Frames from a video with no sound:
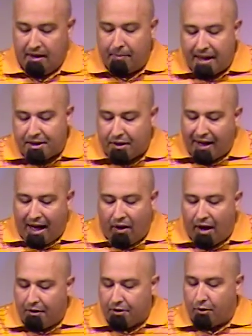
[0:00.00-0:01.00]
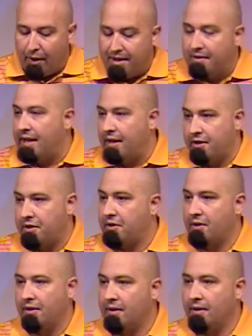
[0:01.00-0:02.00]
based on how others raise theirs.
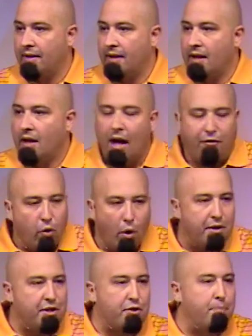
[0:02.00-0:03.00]
Of course, there's